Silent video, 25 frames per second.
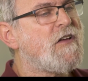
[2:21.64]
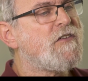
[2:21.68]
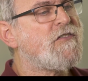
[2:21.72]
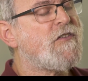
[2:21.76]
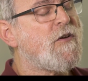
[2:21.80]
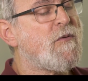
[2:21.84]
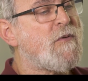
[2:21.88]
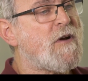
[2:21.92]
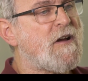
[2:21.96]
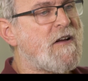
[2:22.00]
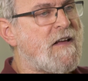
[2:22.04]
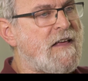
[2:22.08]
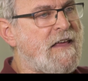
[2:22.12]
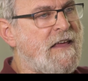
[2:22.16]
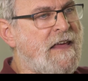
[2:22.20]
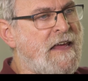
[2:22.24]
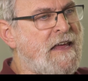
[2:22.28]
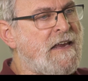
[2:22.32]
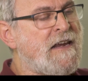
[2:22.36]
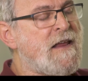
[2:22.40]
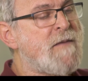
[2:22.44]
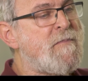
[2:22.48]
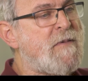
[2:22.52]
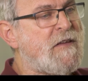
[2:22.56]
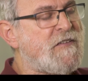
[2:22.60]
So we're
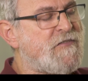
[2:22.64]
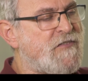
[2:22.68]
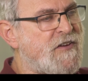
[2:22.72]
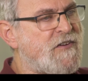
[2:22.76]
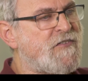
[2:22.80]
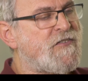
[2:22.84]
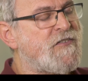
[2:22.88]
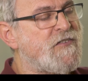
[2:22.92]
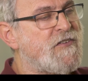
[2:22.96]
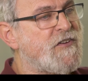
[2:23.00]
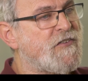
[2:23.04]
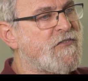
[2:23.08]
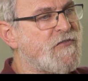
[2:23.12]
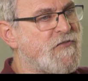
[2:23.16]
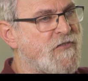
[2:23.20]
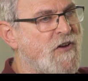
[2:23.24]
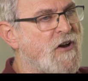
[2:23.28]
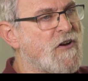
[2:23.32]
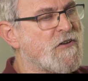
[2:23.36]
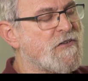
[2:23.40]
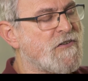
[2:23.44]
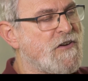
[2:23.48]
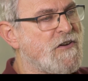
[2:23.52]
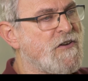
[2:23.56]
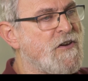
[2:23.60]
in a position to
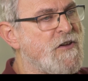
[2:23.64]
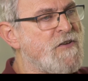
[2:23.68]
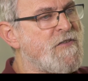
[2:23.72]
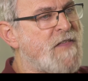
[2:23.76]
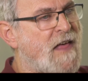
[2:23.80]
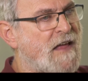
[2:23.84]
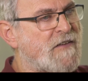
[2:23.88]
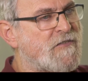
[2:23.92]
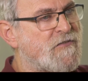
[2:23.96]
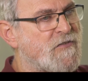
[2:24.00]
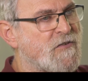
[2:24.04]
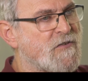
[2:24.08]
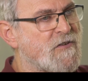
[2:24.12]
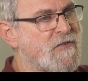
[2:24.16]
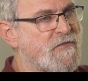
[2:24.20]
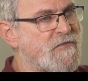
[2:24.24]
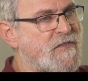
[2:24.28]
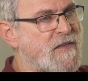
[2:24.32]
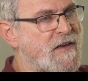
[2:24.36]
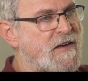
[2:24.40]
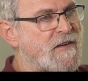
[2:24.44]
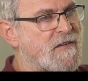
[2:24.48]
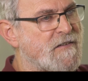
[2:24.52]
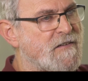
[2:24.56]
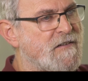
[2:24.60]
start to do that sort of
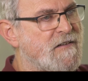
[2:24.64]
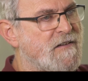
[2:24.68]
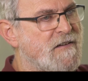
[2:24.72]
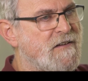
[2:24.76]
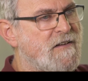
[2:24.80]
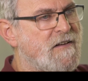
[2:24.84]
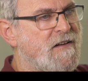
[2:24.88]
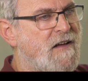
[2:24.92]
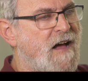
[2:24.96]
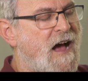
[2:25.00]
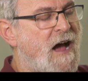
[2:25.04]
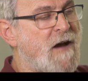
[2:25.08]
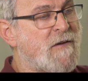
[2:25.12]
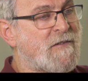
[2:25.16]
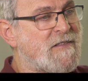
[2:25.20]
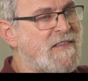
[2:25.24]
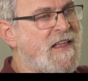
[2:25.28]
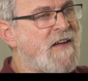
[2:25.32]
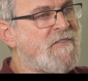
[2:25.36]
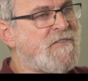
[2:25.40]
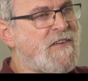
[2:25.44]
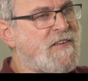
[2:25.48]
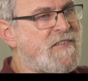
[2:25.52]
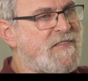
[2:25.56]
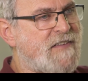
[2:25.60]
thing. I would
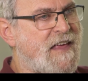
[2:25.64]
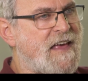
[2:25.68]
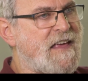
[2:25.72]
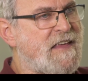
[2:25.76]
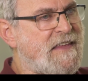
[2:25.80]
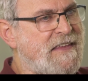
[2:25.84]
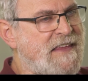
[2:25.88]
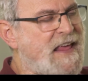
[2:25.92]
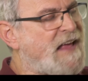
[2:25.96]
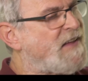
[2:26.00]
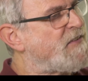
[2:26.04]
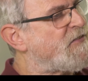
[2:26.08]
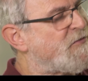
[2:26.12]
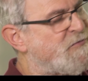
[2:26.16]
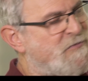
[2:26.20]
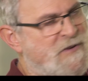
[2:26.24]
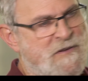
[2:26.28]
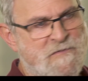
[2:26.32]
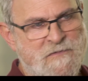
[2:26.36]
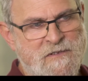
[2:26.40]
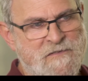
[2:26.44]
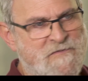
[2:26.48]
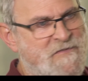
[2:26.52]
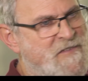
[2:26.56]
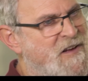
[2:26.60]
love to say, yes,
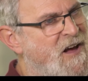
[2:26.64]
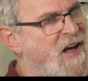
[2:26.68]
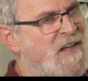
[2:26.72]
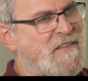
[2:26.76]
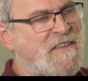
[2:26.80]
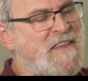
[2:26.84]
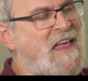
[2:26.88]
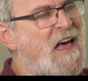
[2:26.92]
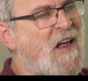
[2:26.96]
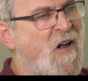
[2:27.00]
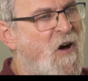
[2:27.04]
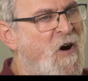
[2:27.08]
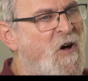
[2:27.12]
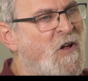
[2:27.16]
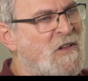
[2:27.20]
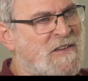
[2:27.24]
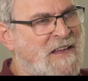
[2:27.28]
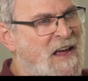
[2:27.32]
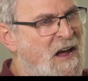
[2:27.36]
we've got that all